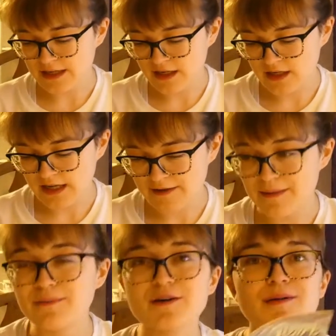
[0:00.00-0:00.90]
I uh, have
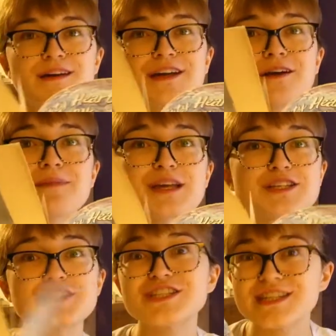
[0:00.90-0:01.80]
my bookmark here on
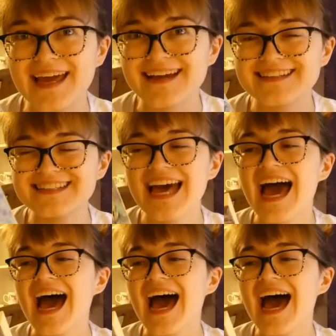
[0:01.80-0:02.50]
page 6.